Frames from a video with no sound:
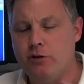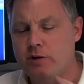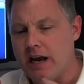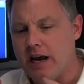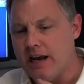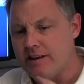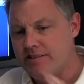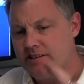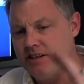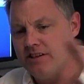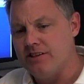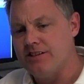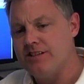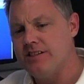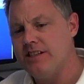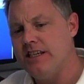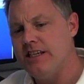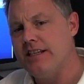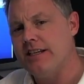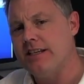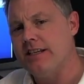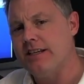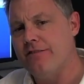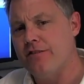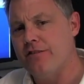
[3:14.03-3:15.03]
guys can see
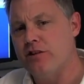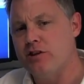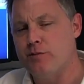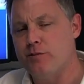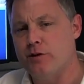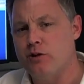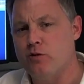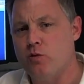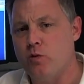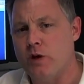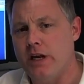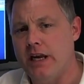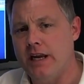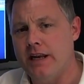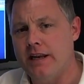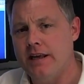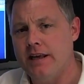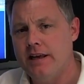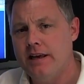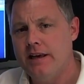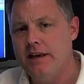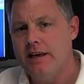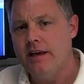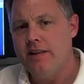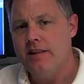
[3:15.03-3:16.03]
the difference between
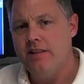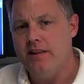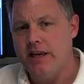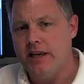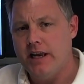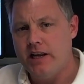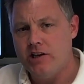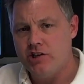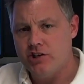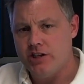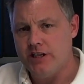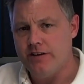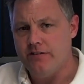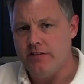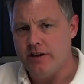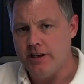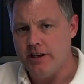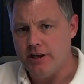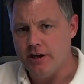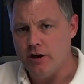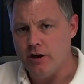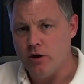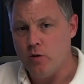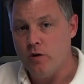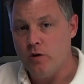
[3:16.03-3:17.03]
the HD
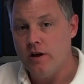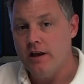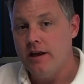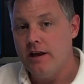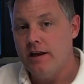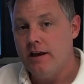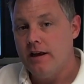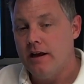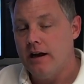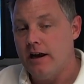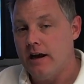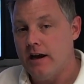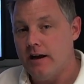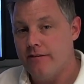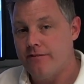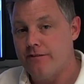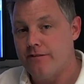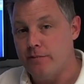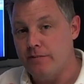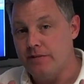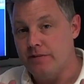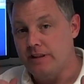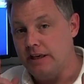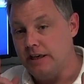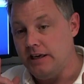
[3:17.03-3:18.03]
video
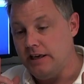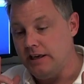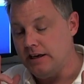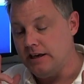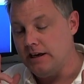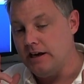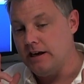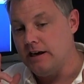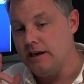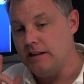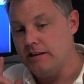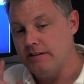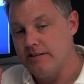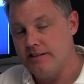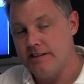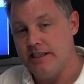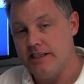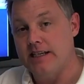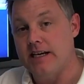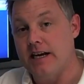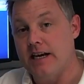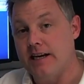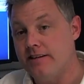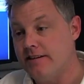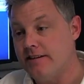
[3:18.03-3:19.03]
from the
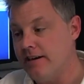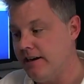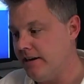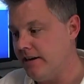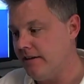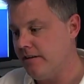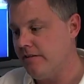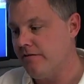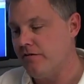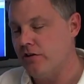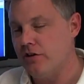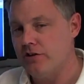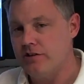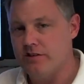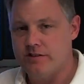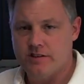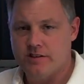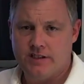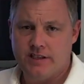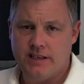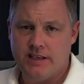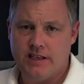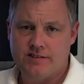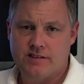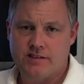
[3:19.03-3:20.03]
C910 versus
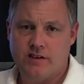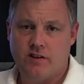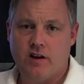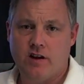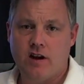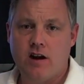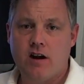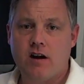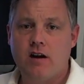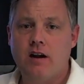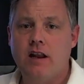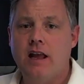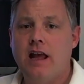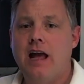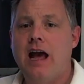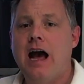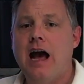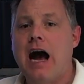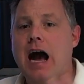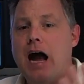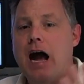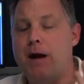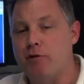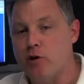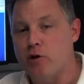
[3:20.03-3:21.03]
the DSLR.
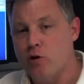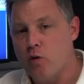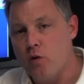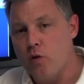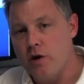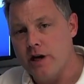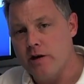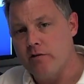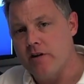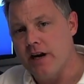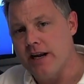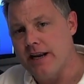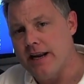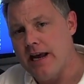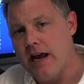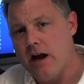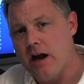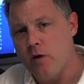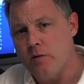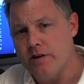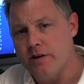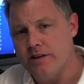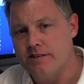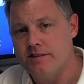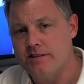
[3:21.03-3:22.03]
I'm recording right
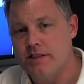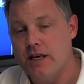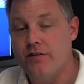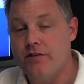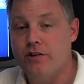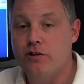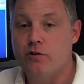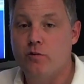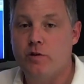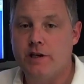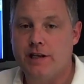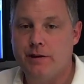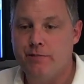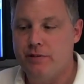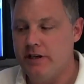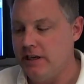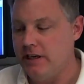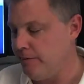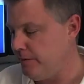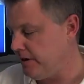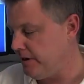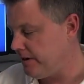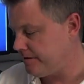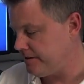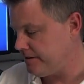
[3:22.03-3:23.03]
now in
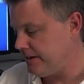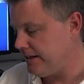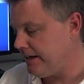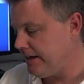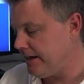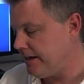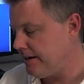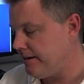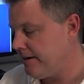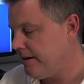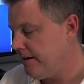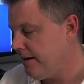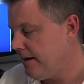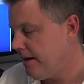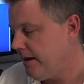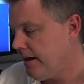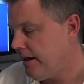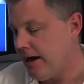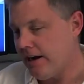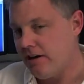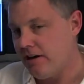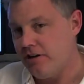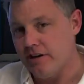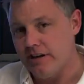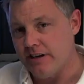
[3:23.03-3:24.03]
720p because, again,
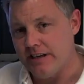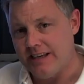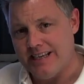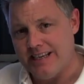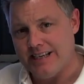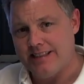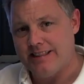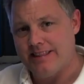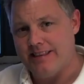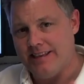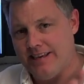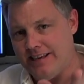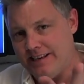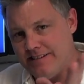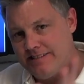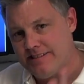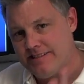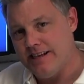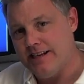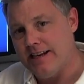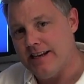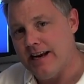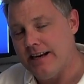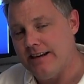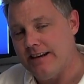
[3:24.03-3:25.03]
I couldn't get the
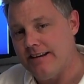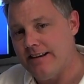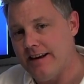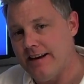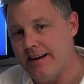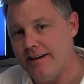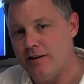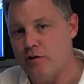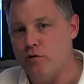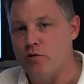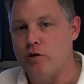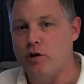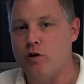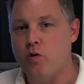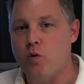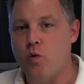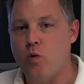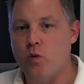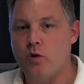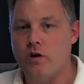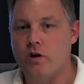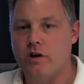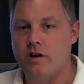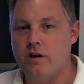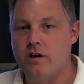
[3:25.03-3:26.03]
C910 to
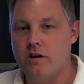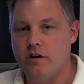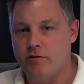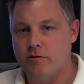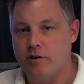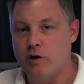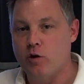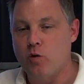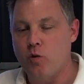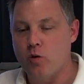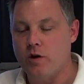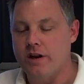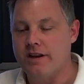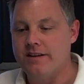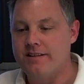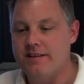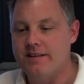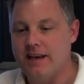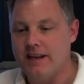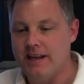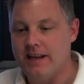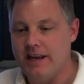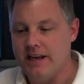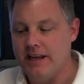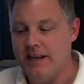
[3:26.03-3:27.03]
record in
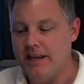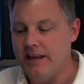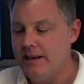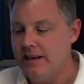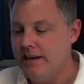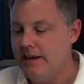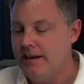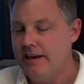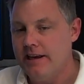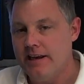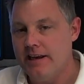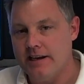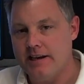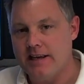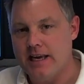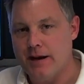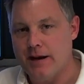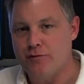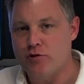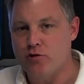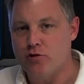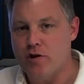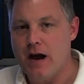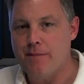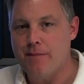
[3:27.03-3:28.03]
1080. It
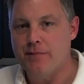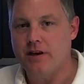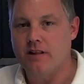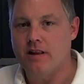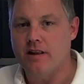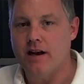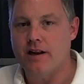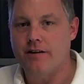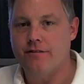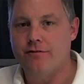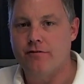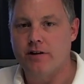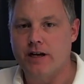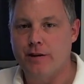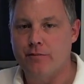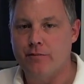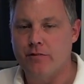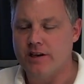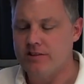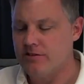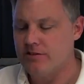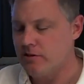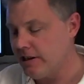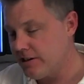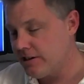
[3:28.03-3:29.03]
kept dropping a lot of frame
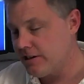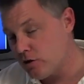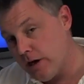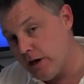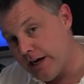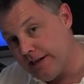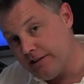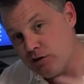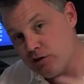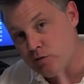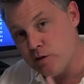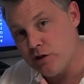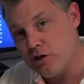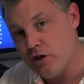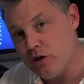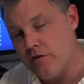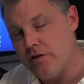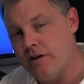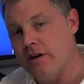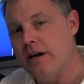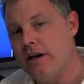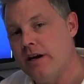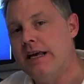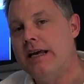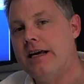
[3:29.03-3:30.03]
rate. So let's go ahead and switch
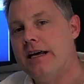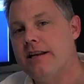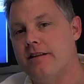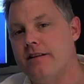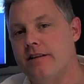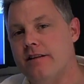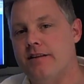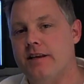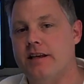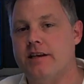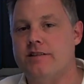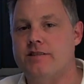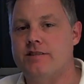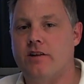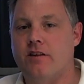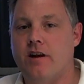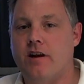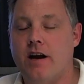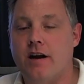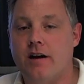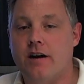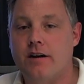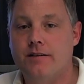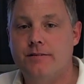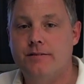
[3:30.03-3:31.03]
over to the
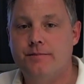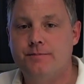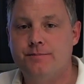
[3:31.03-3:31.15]
DSLR.